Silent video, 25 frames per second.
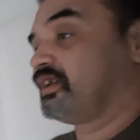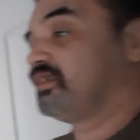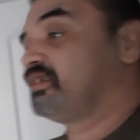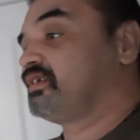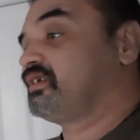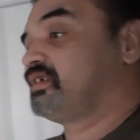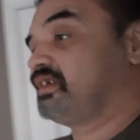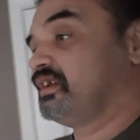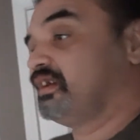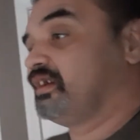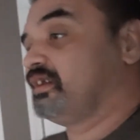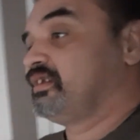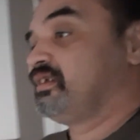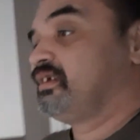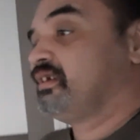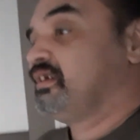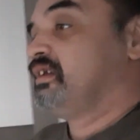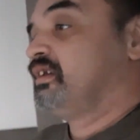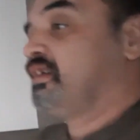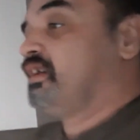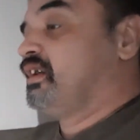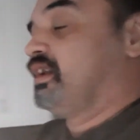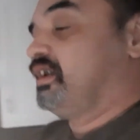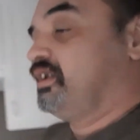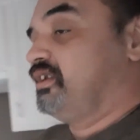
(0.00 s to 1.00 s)
to get
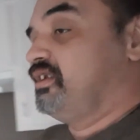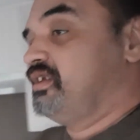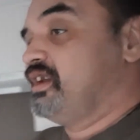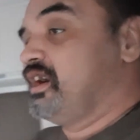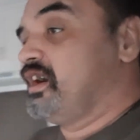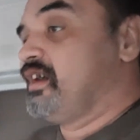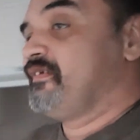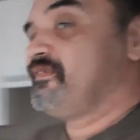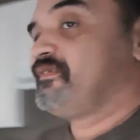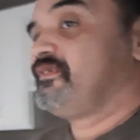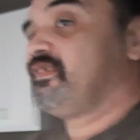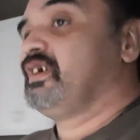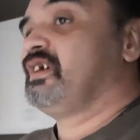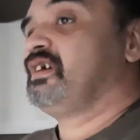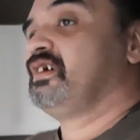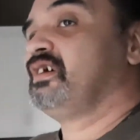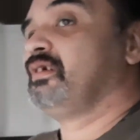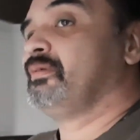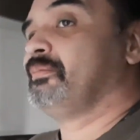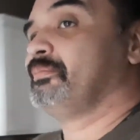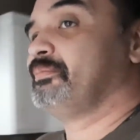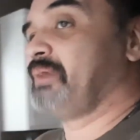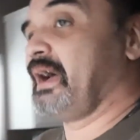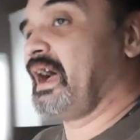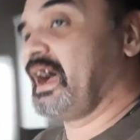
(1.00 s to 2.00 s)
enough
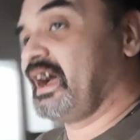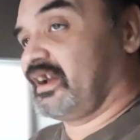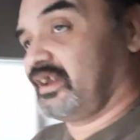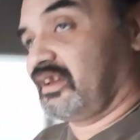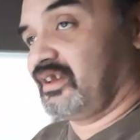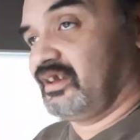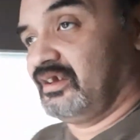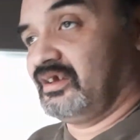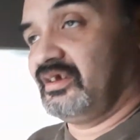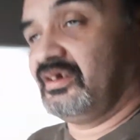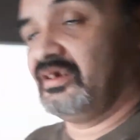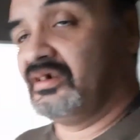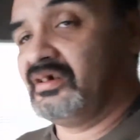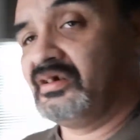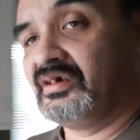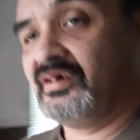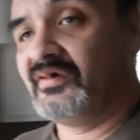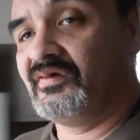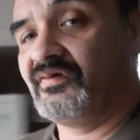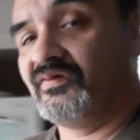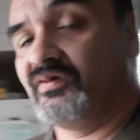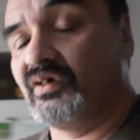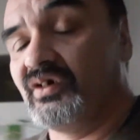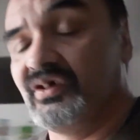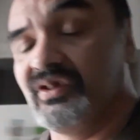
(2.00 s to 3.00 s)
backing
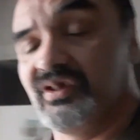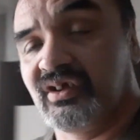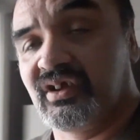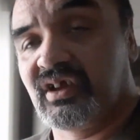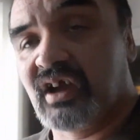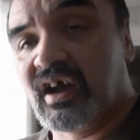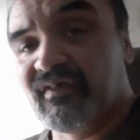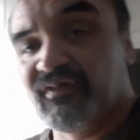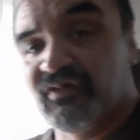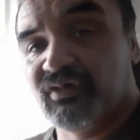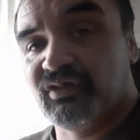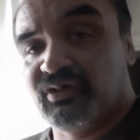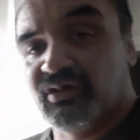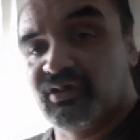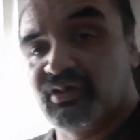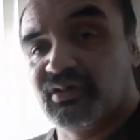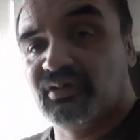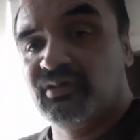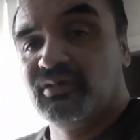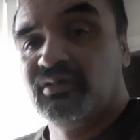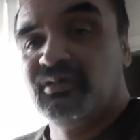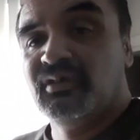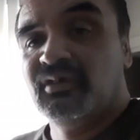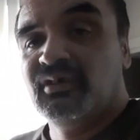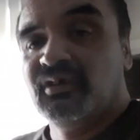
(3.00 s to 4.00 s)
for the
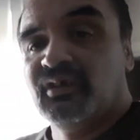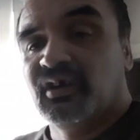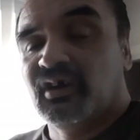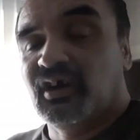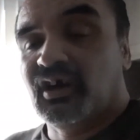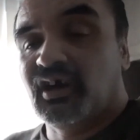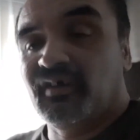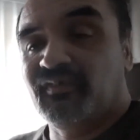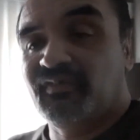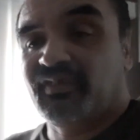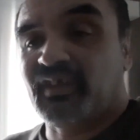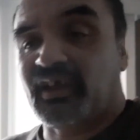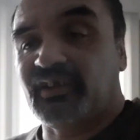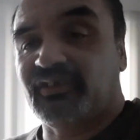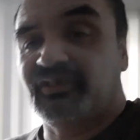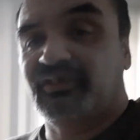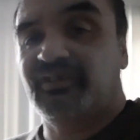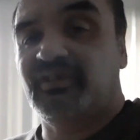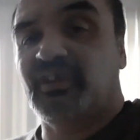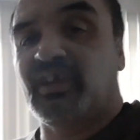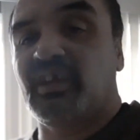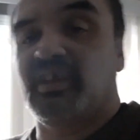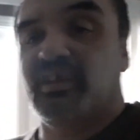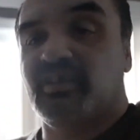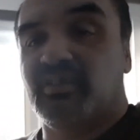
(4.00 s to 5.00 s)
governor of that
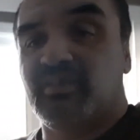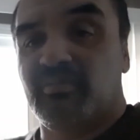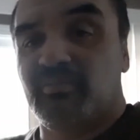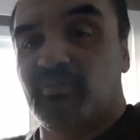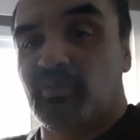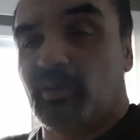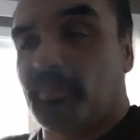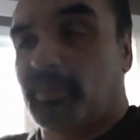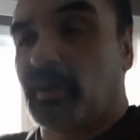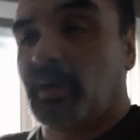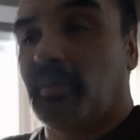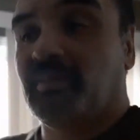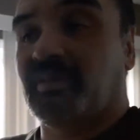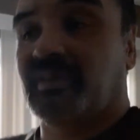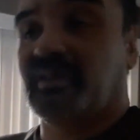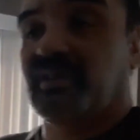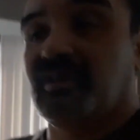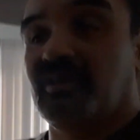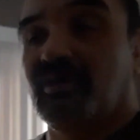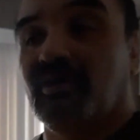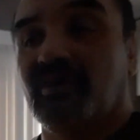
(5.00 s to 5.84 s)
state, Republican